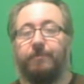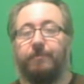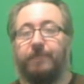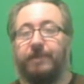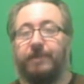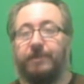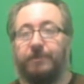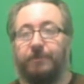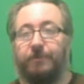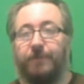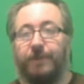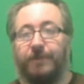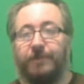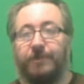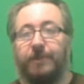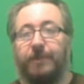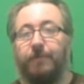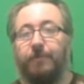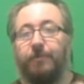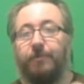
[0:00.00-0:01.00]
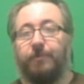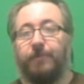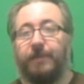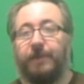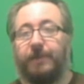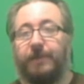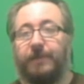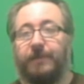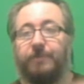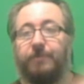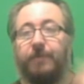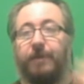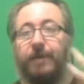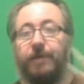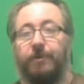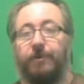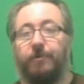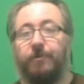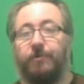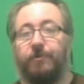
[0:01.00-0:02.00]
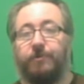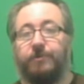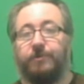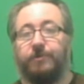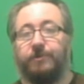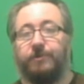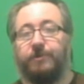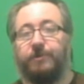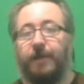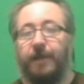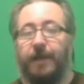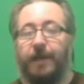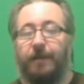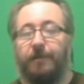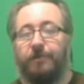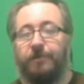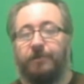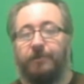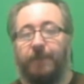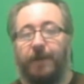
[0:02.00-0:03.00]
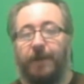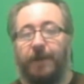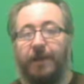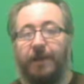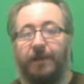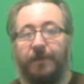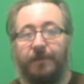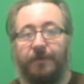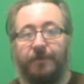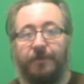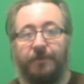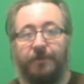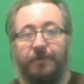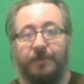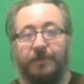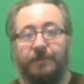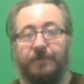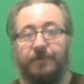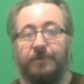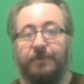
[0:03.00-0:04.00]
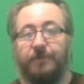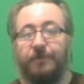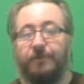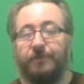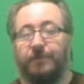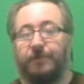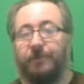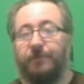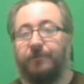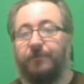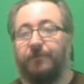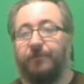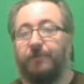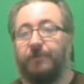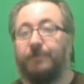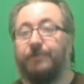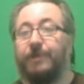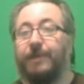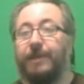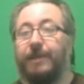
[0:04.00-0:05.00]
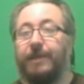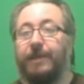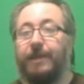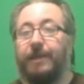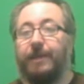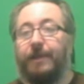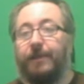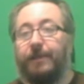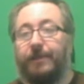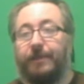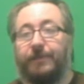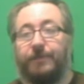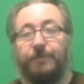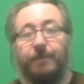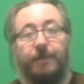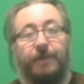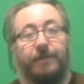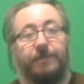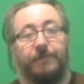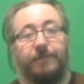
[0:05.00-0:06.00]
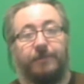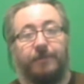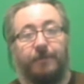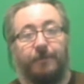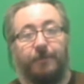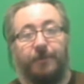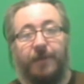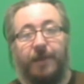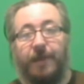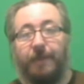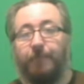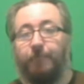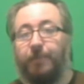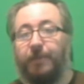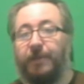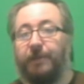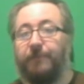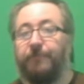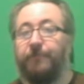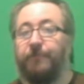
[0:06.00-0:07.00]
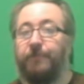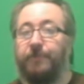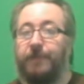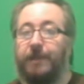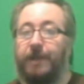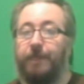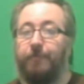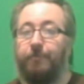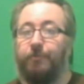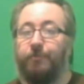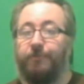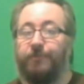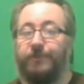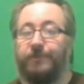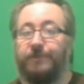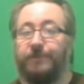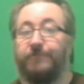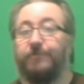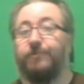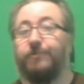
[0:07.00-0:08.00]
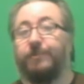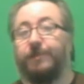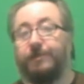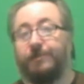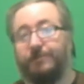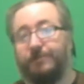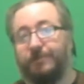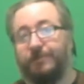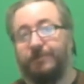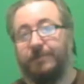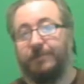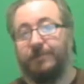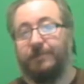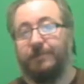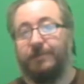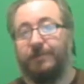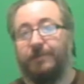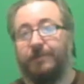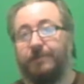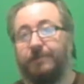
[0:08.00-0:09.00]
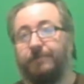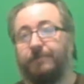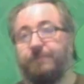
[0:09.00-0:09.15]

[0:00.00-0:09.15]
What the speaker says: makes it resonate with me, and that's why it earns a higher spot on the list than those other films. And that's why it's the number 9 pick for the top movies of 2016.